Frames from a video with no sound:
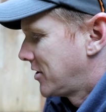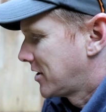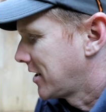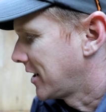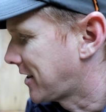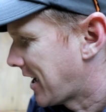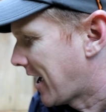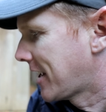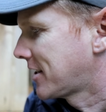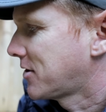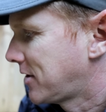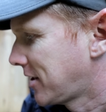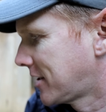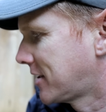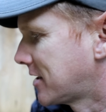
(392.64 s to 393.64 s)
just like that,
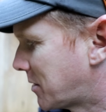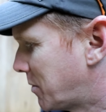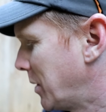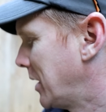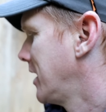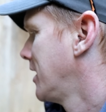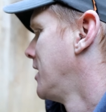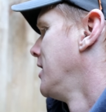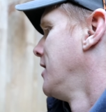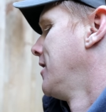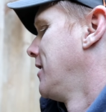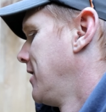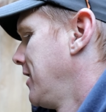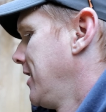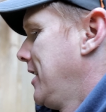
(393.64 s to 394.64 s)
so it doesn't spin.
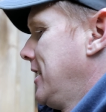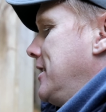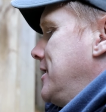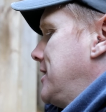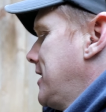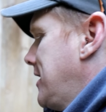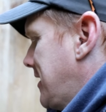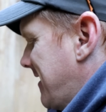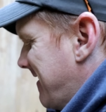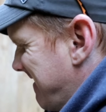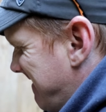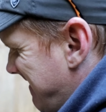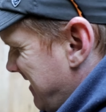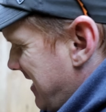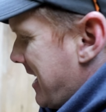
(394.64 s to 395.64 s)
And
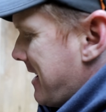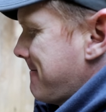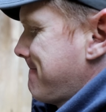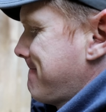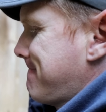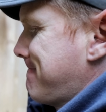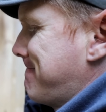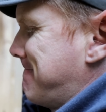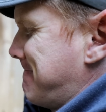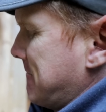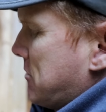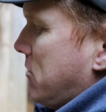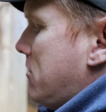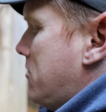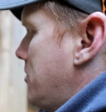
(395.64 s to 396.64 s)

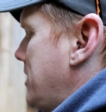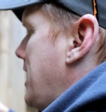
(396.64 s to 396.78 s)
oh